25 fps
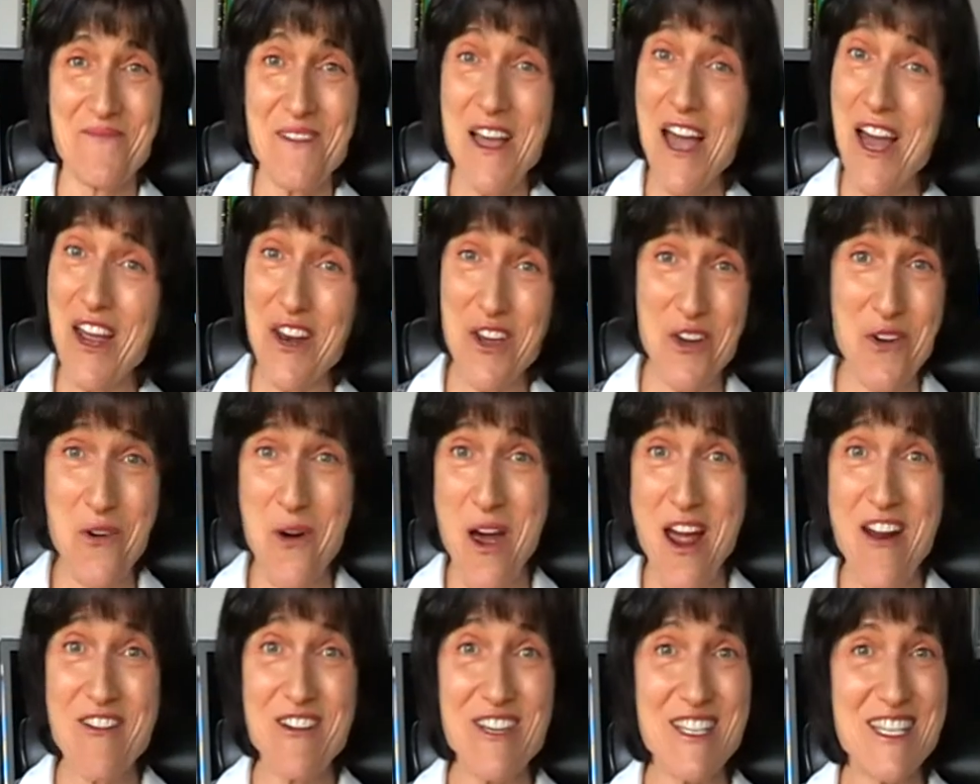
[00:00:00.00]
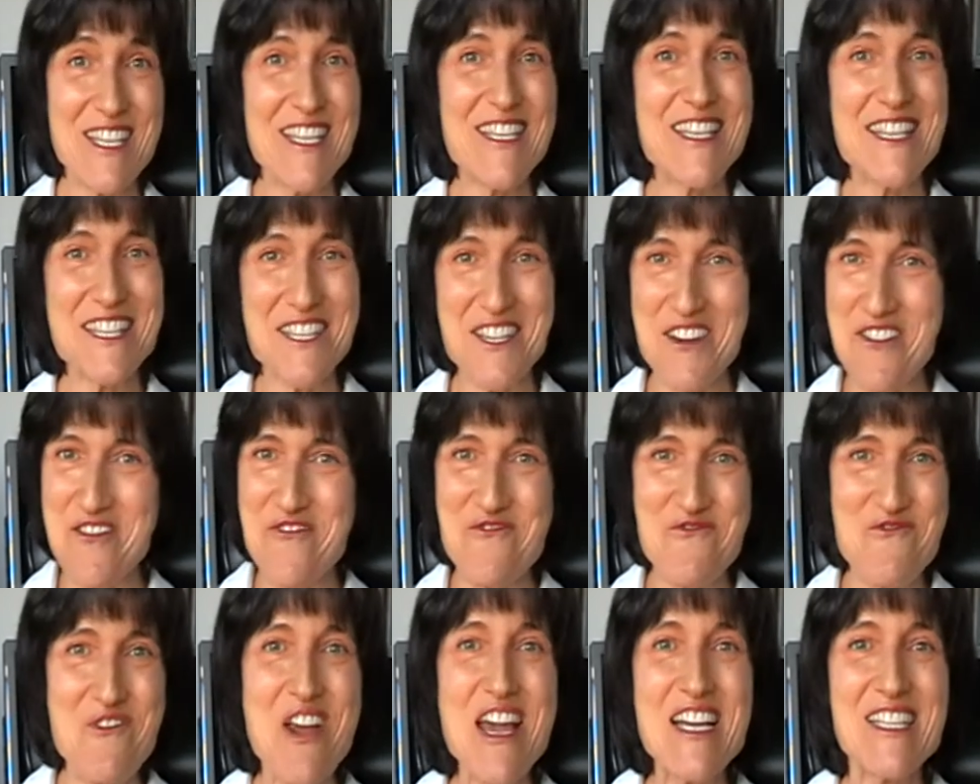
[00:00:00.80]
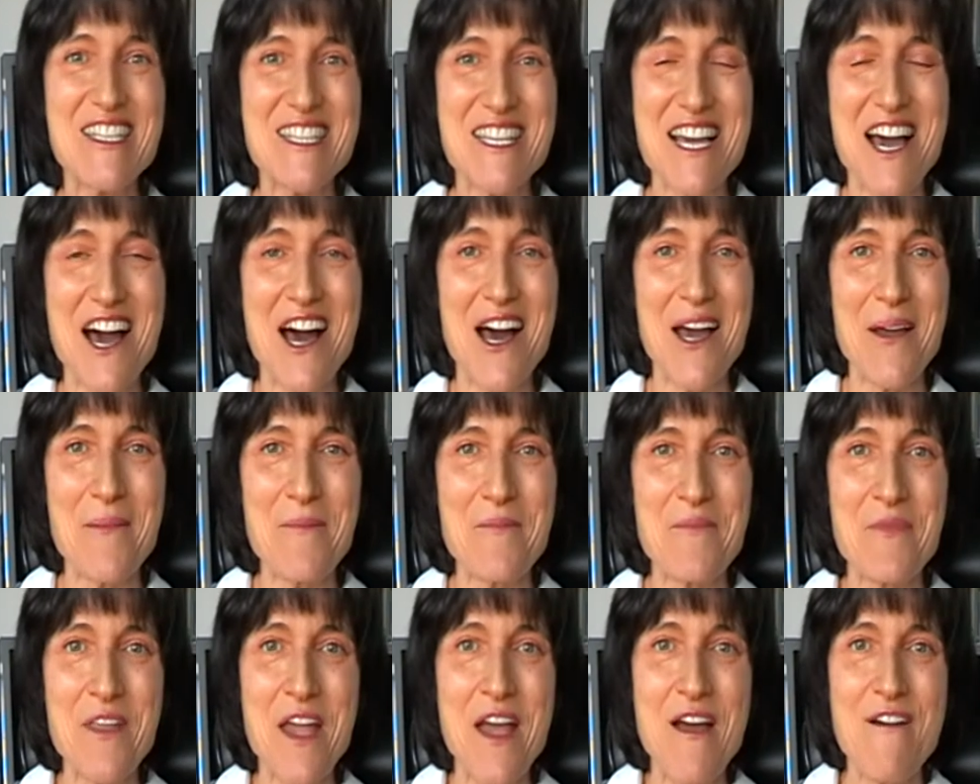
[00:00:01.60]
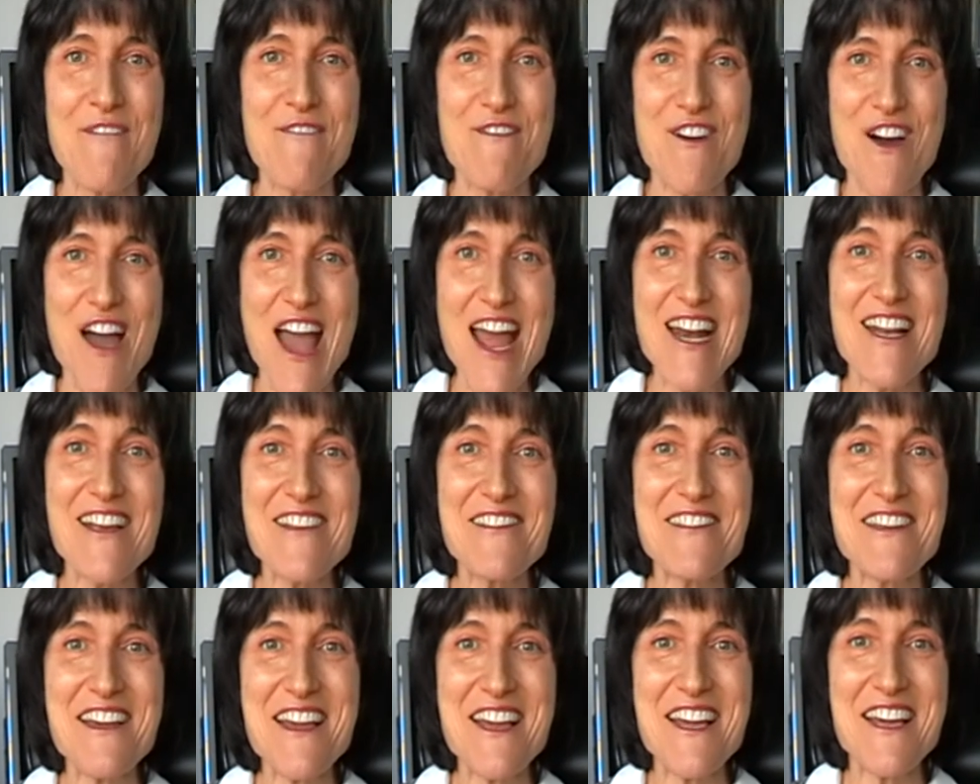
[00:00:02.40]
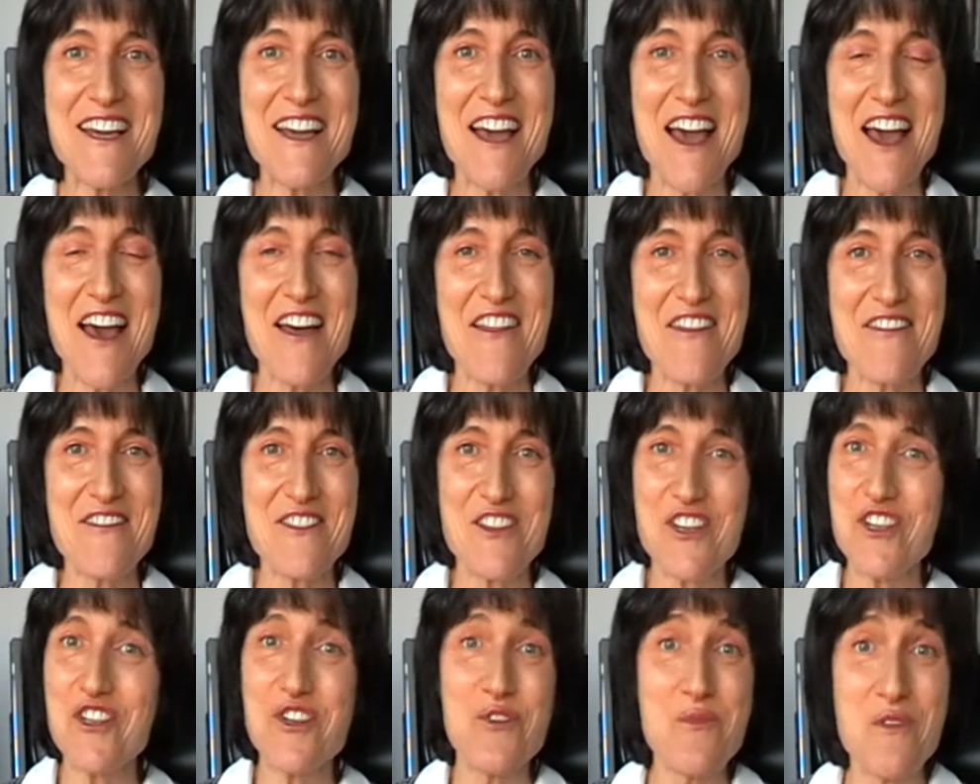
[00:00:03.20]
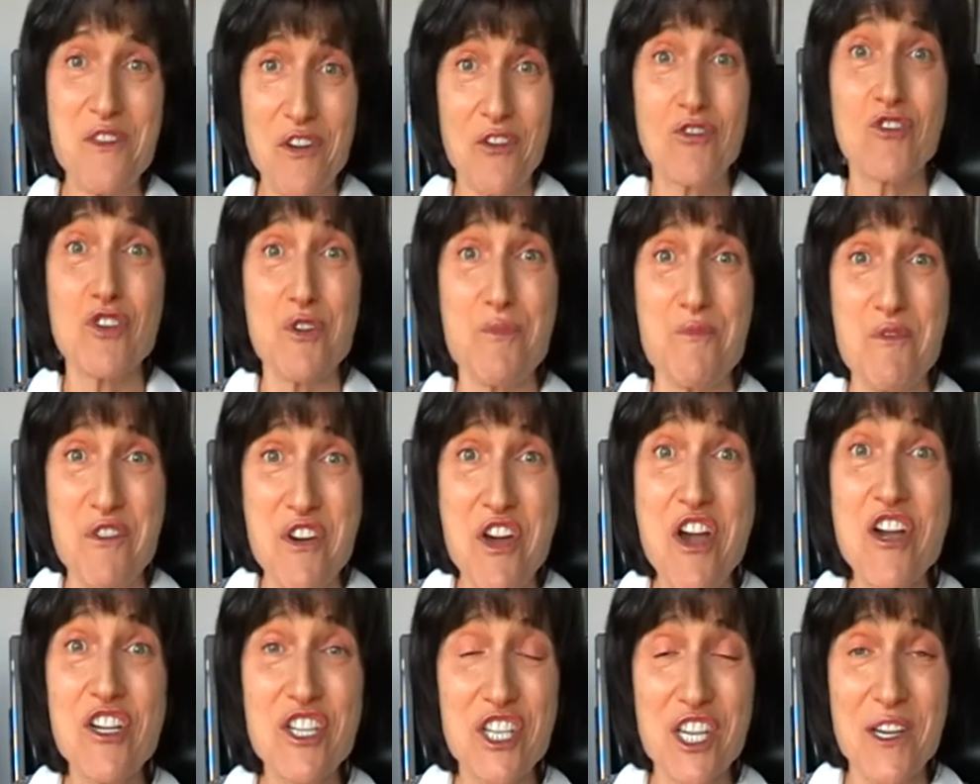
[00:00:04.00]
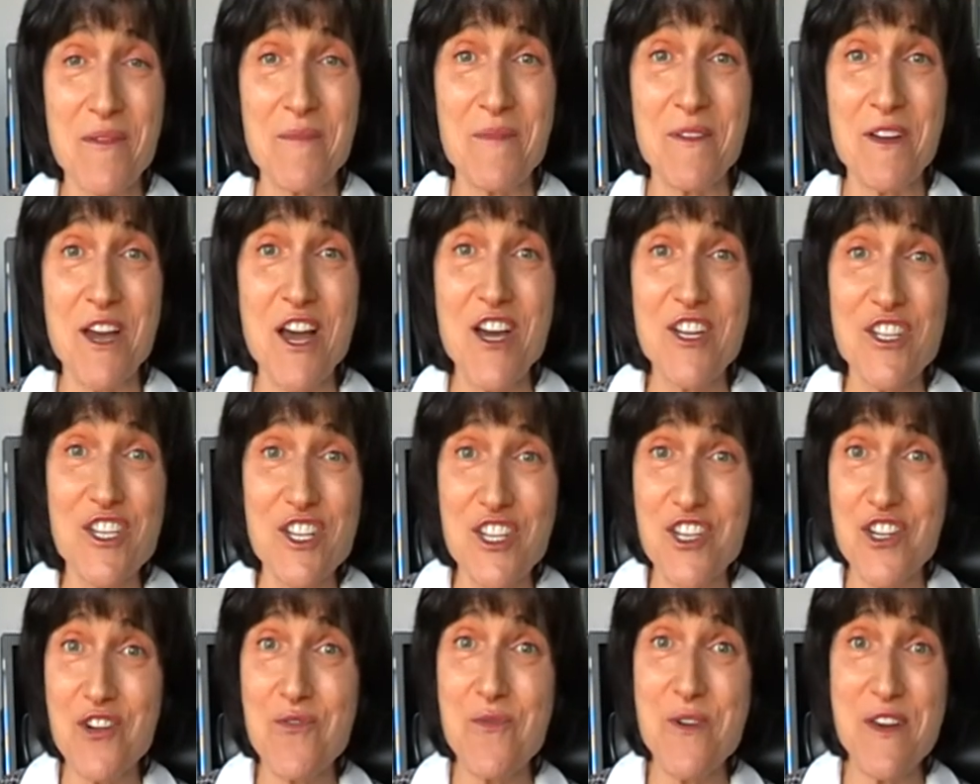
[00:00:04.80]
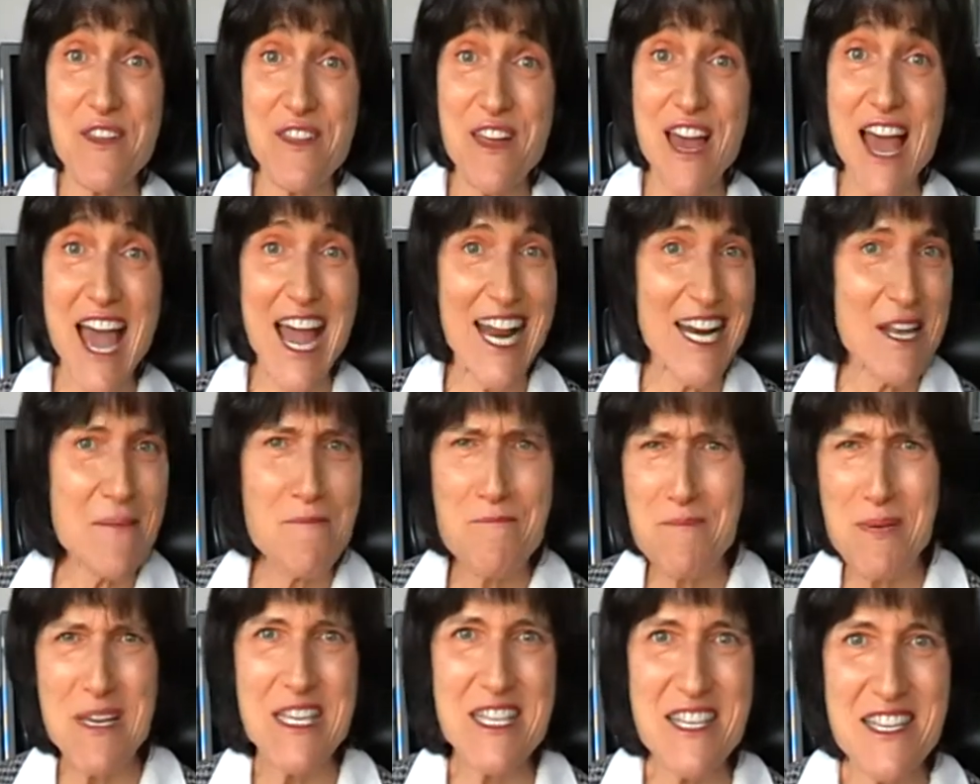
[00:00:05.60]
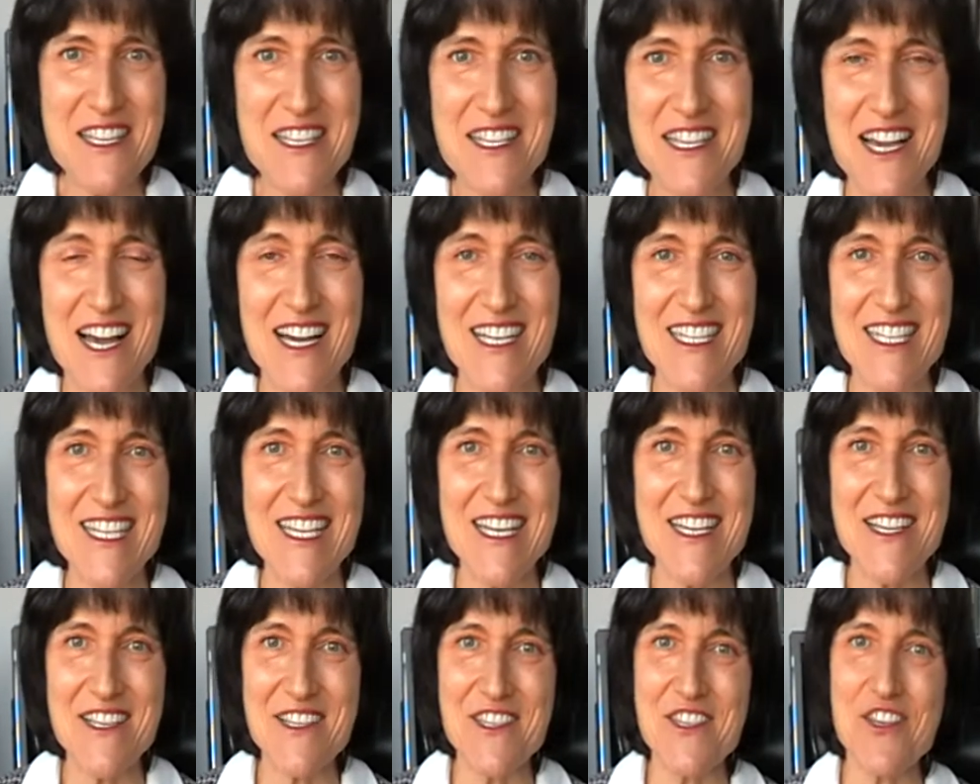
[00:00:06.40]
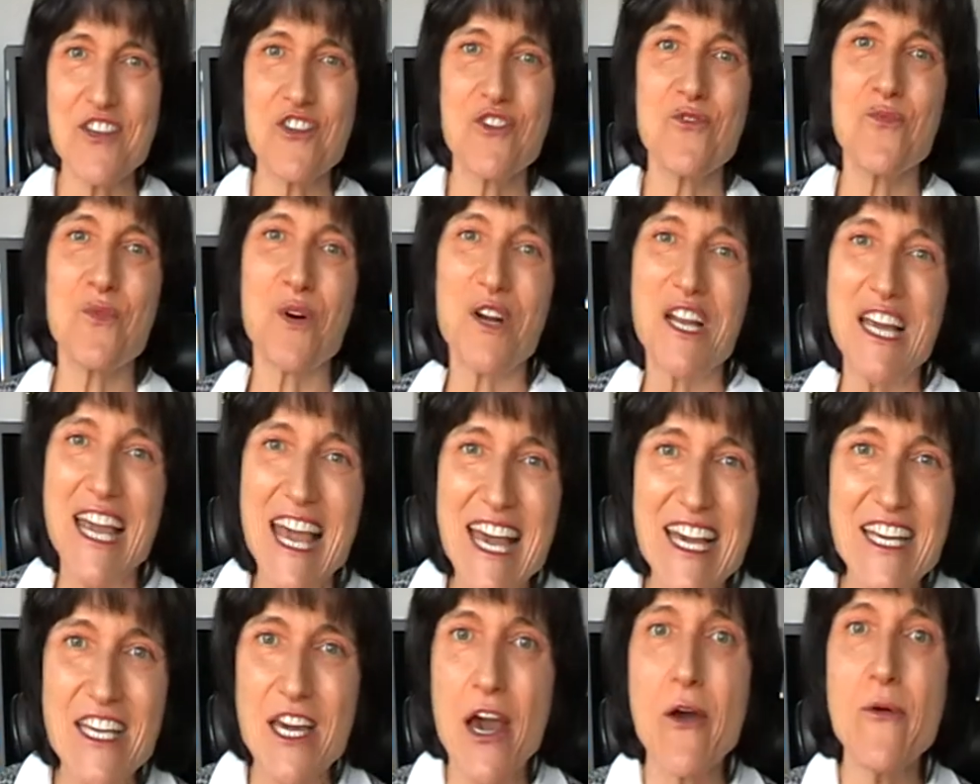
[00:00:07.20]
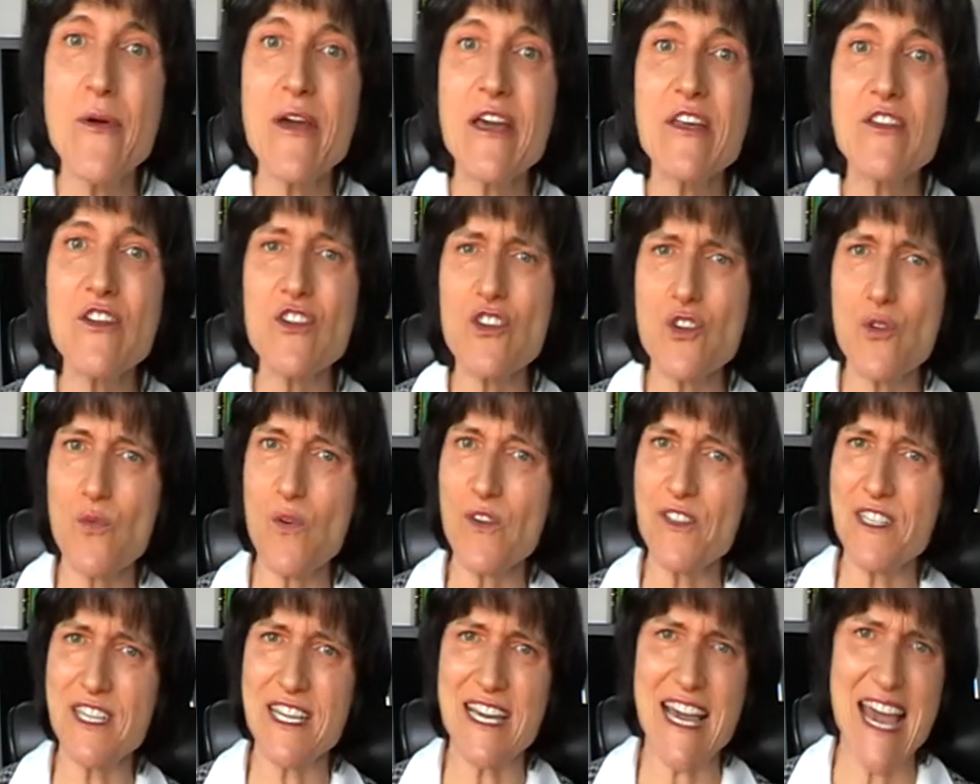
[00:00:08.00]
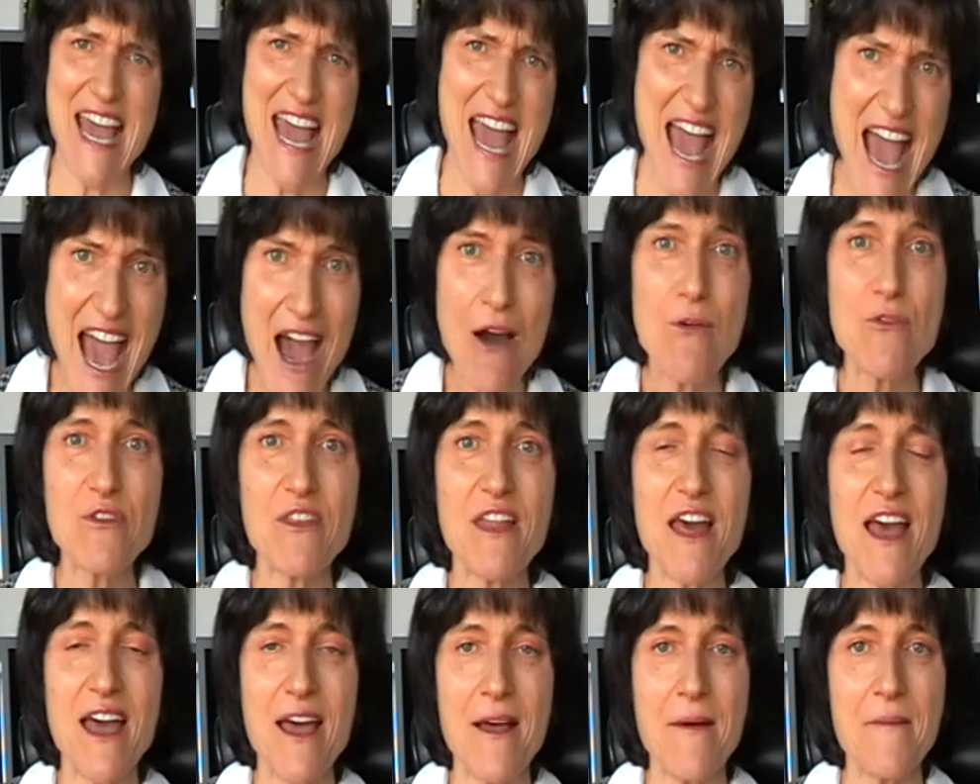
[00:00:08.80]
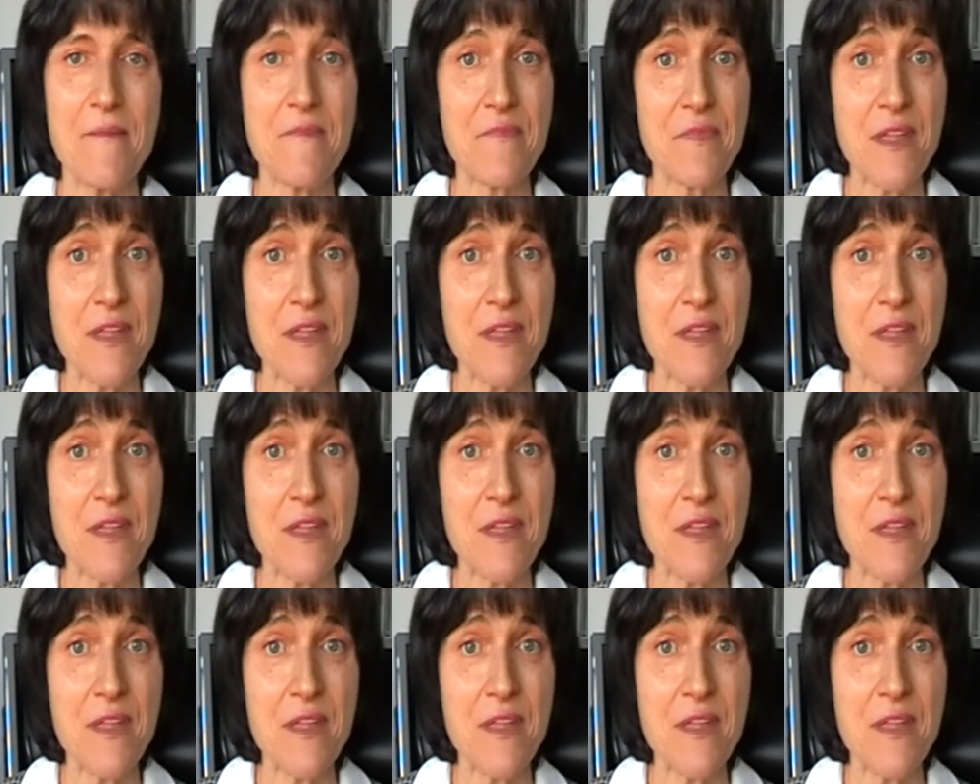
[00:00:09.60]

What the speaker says: And Aquarius, this is a great time for anything to do with entrepreneurship, to do with any business ideas that you want to get going, that you want to get out there.